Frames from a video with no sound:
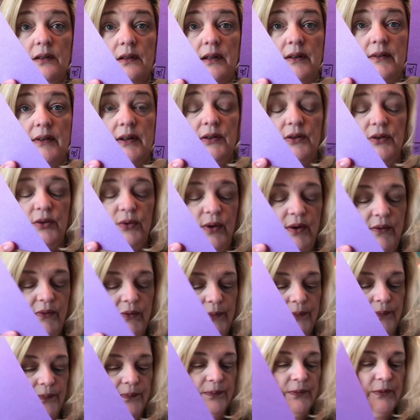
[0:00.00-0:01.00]
I've got 2 of
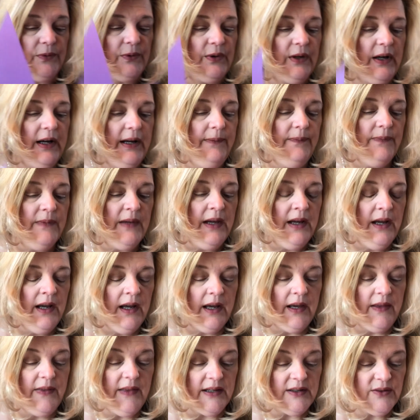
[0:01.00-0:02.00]
them, all right?
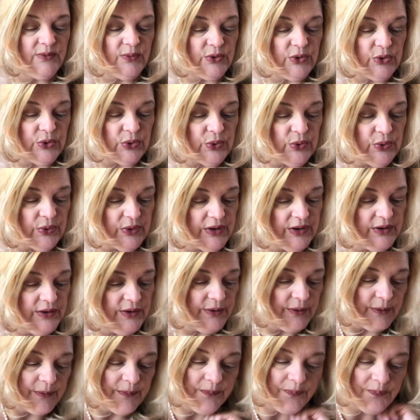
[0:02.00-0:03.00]
And that's what you're going to
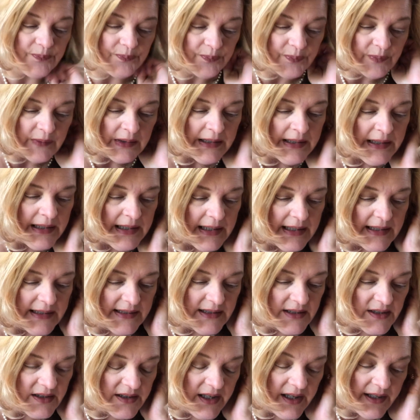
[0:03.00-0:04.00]
do. It
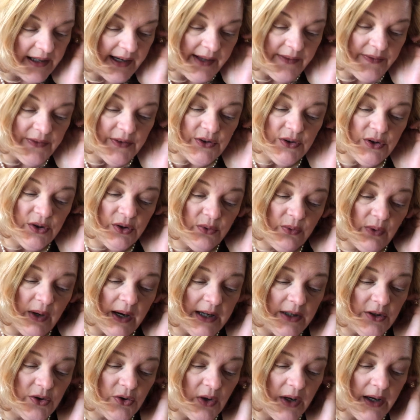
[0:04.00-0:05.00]
says cut out the 2
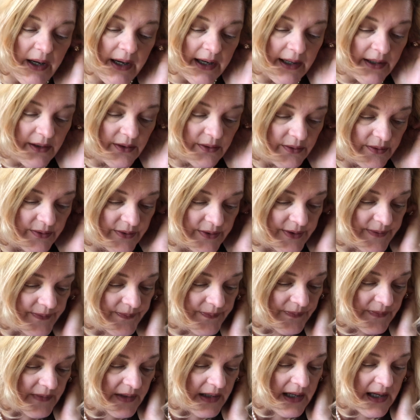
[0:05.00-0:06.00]
right triangles.
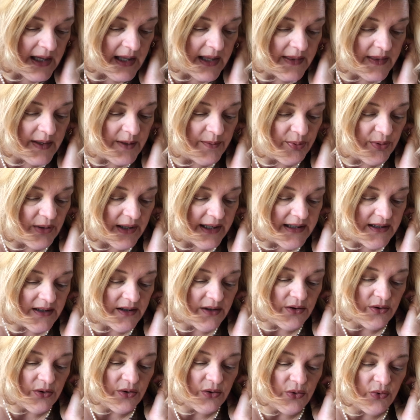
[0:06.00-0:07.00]
Now place
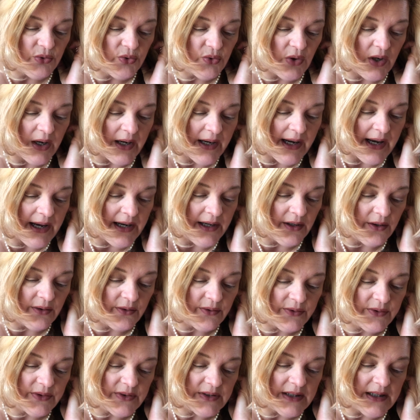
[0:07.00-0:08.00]
the 2
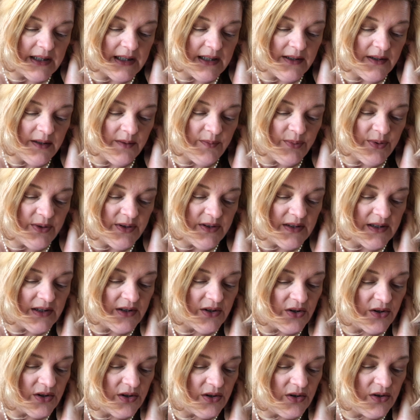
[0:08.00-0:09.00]
triangles in the
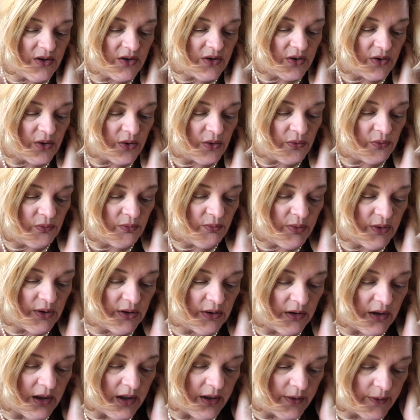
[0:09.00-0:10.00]
positions shown
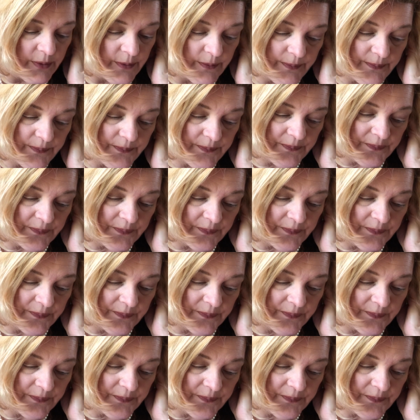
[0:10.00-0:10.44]
below.